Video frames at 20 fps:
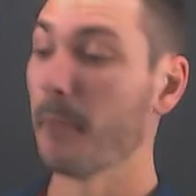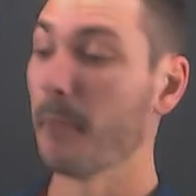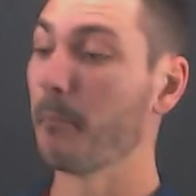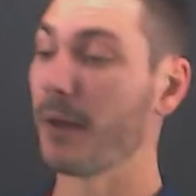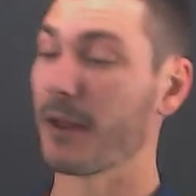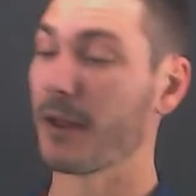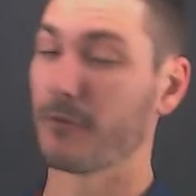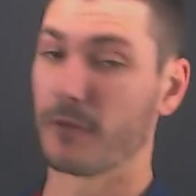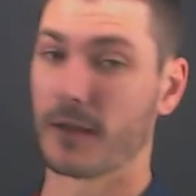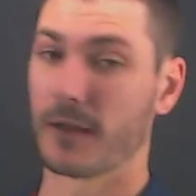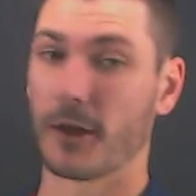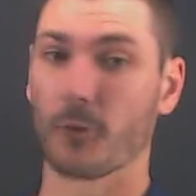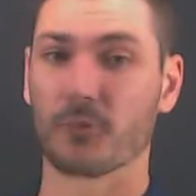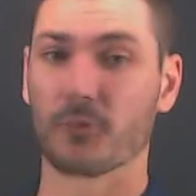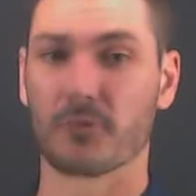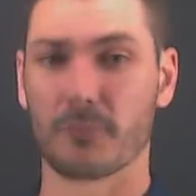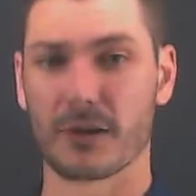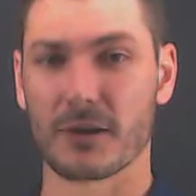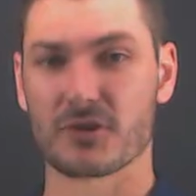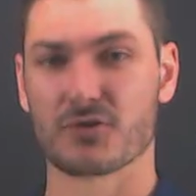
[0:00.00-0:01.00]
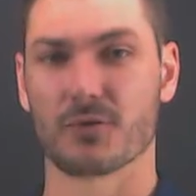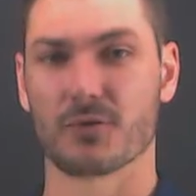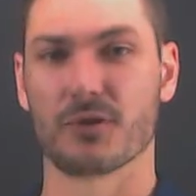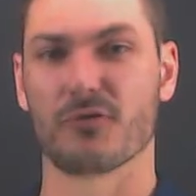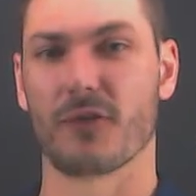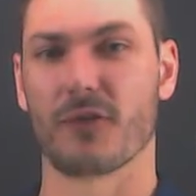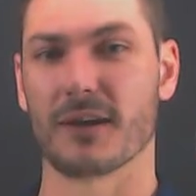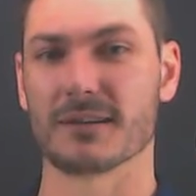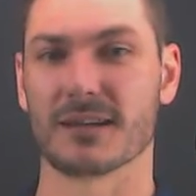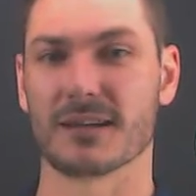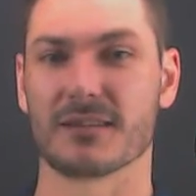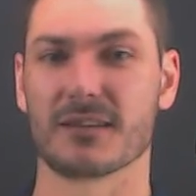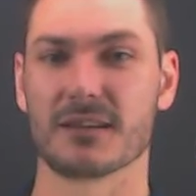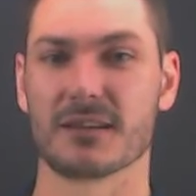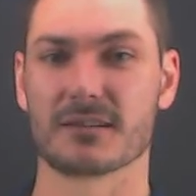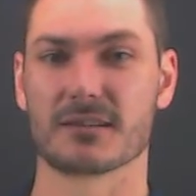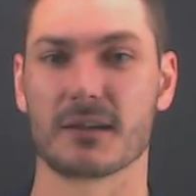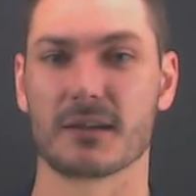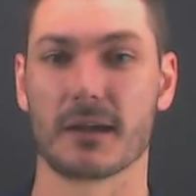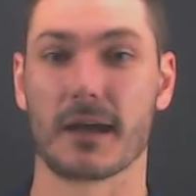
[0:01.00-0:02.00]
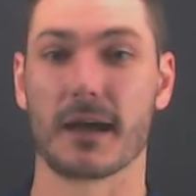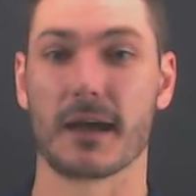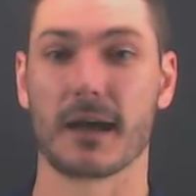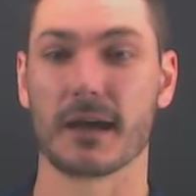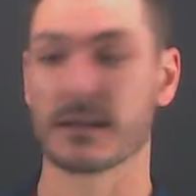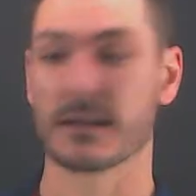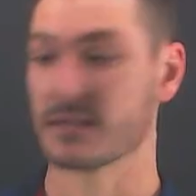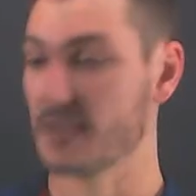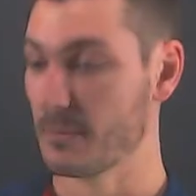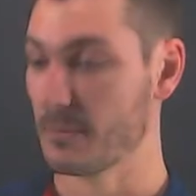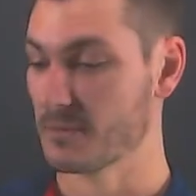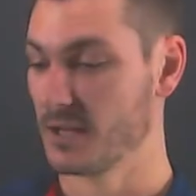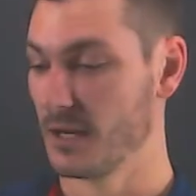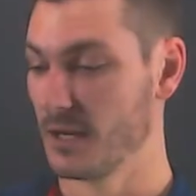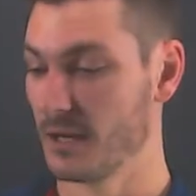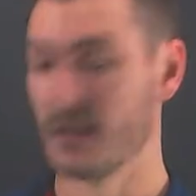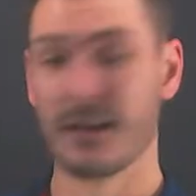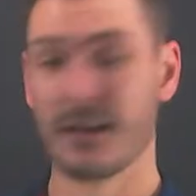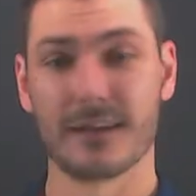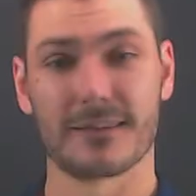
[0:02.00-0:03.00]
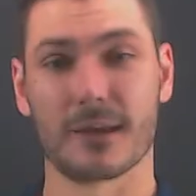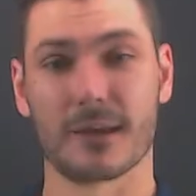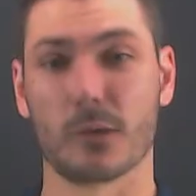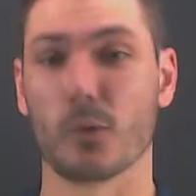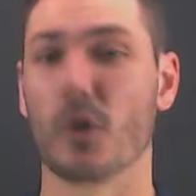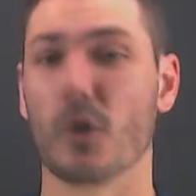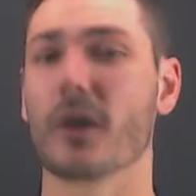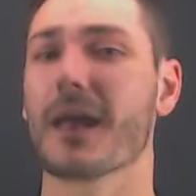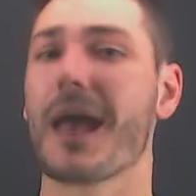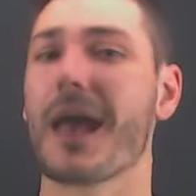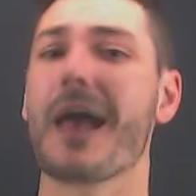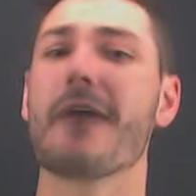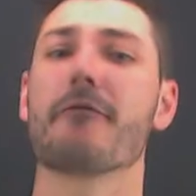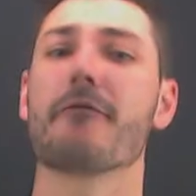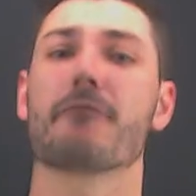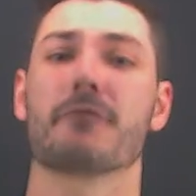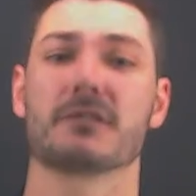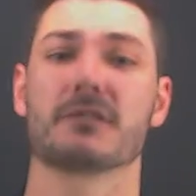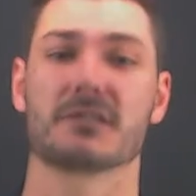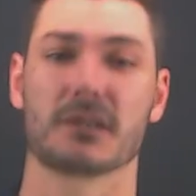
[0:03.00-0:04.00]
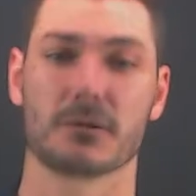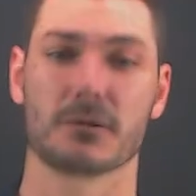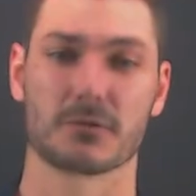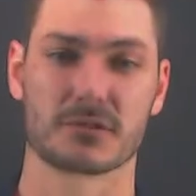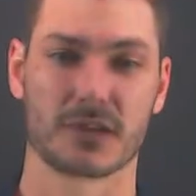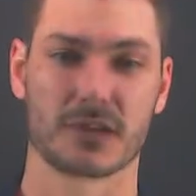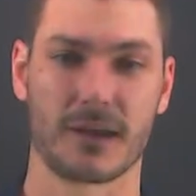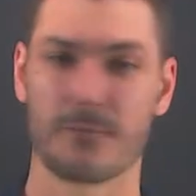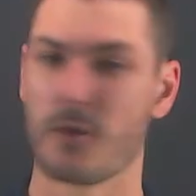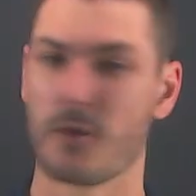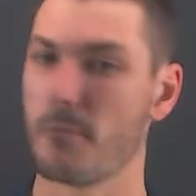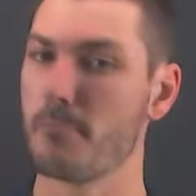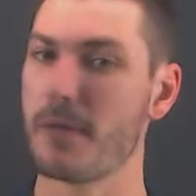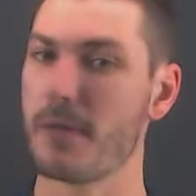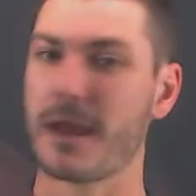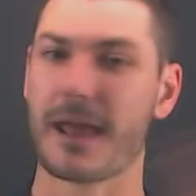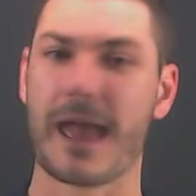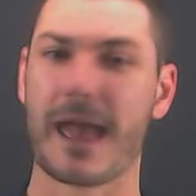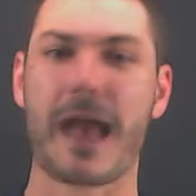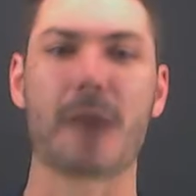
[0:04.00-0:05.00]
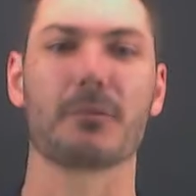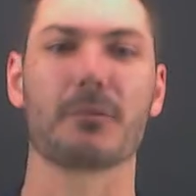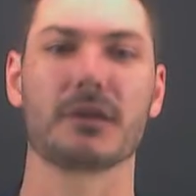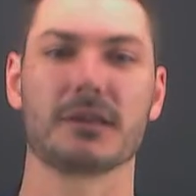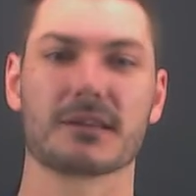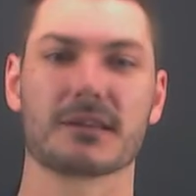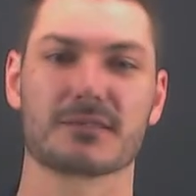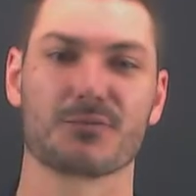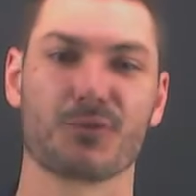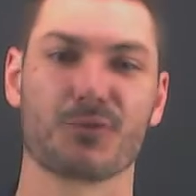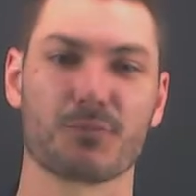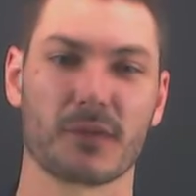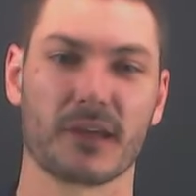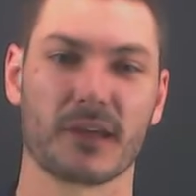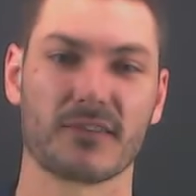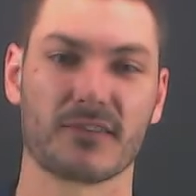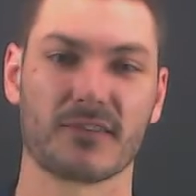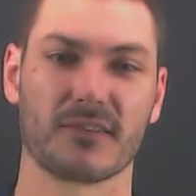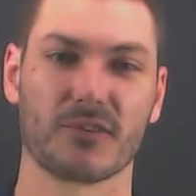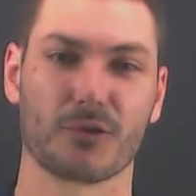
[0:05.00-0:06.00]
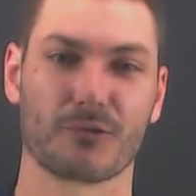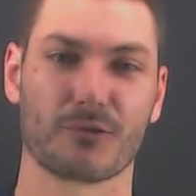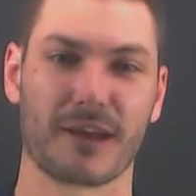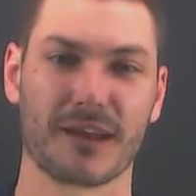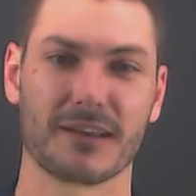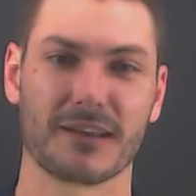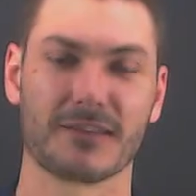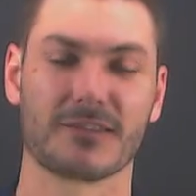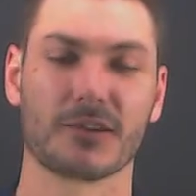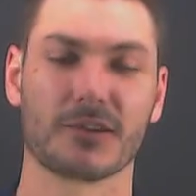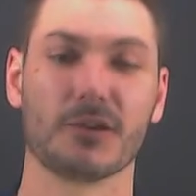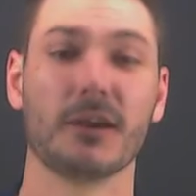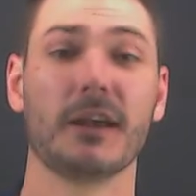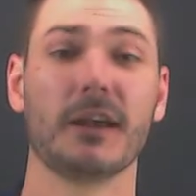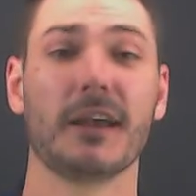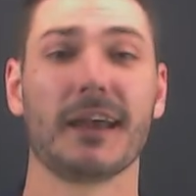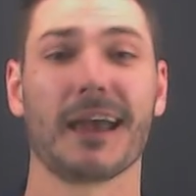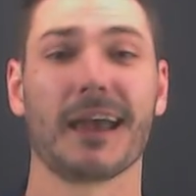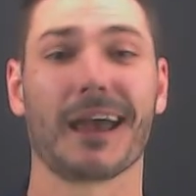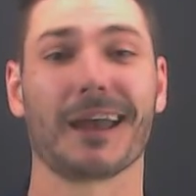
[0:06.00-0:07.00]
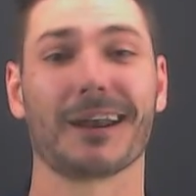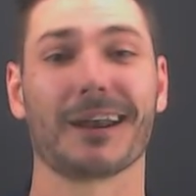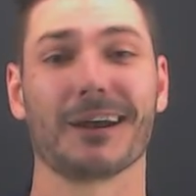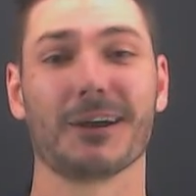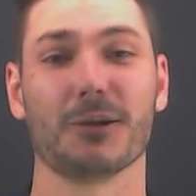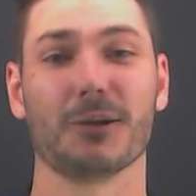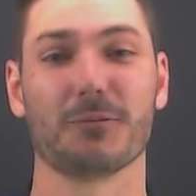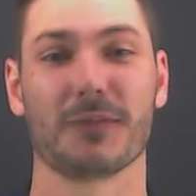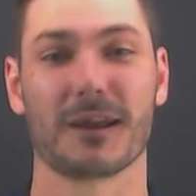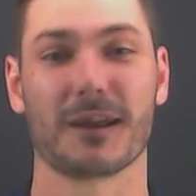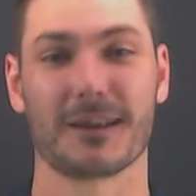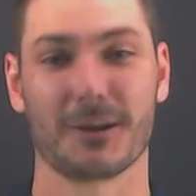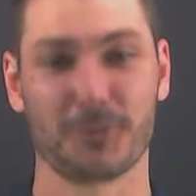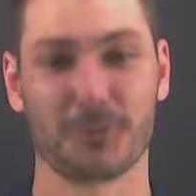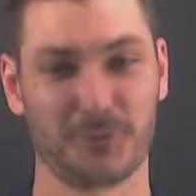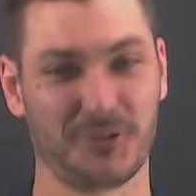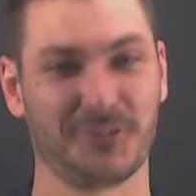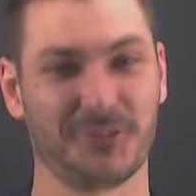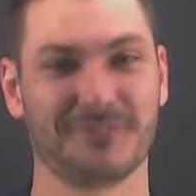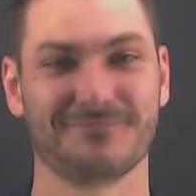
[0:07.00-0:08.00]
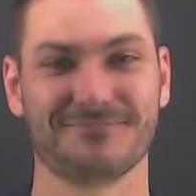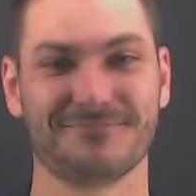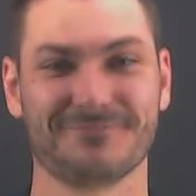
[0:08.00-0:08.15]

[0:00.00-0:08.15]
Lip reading: But if it helps, make sure you write down these steps here. They work every single time, no matter how many decimal places you're rounding to, and I hope that helps you.